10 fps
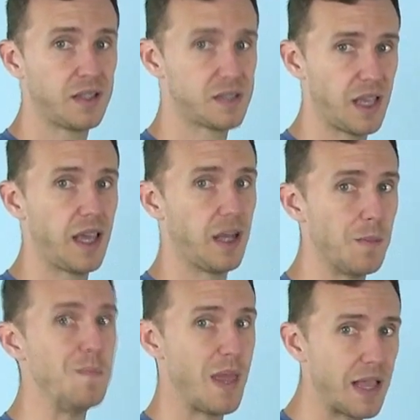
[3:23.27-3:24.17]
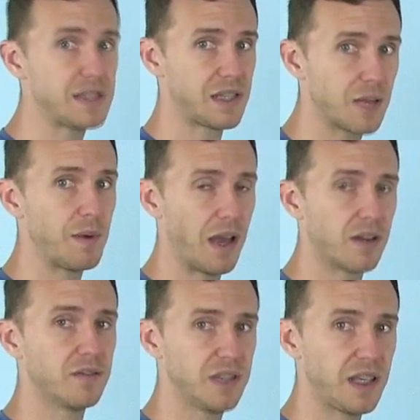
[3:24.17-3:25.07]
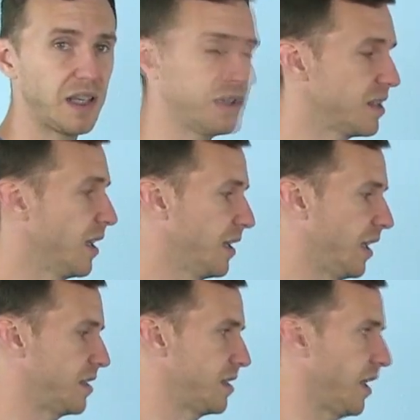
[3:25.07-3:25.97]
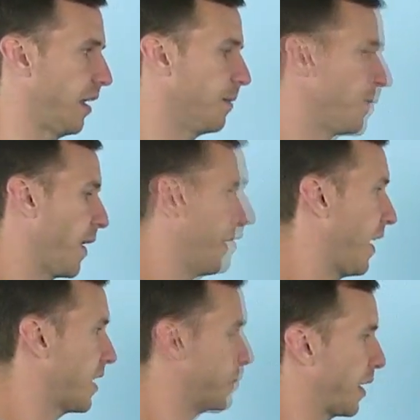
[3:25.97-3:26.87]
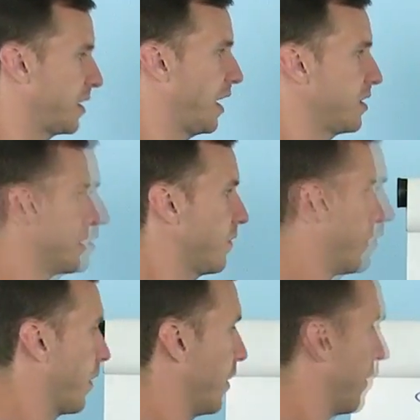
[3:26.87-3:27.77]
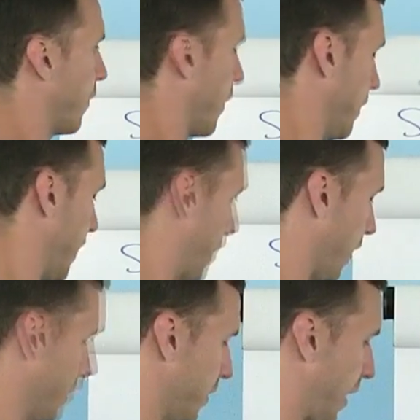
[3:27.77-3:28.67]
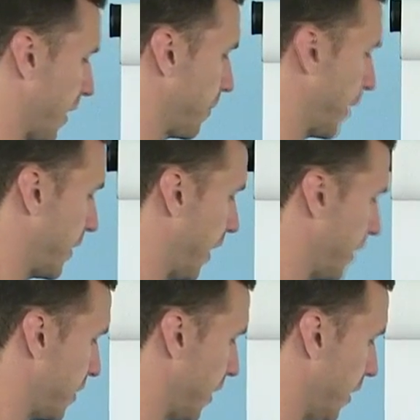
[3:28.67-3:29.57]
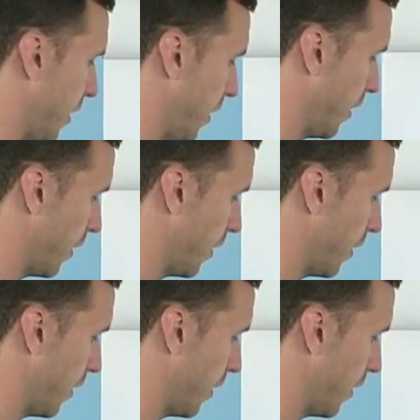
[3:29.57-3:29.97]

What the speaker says: and set an amazing amount of leads that sit. The expectation for a leader, the expectation